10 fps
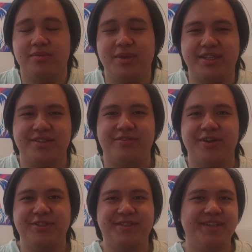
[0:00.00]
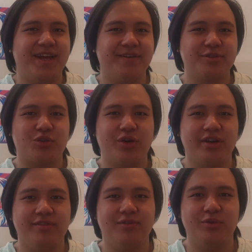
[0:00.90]
because the French did have strong
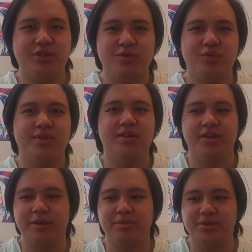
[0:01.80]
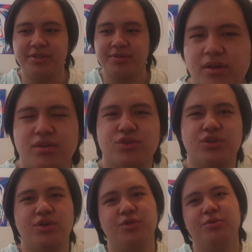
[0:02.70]
influence within Naples.
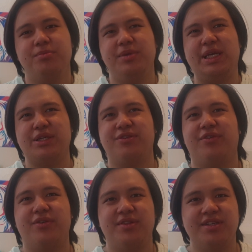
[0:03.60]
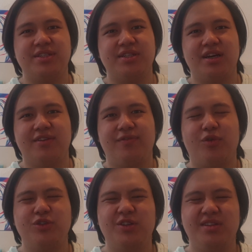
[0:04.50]
So, because of all this,
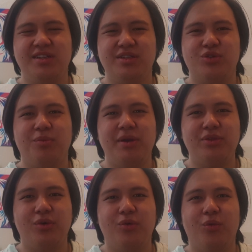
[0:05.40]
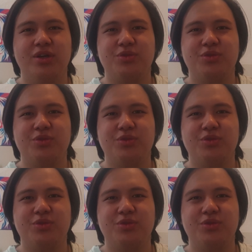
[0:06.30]
unfortunately the tomato was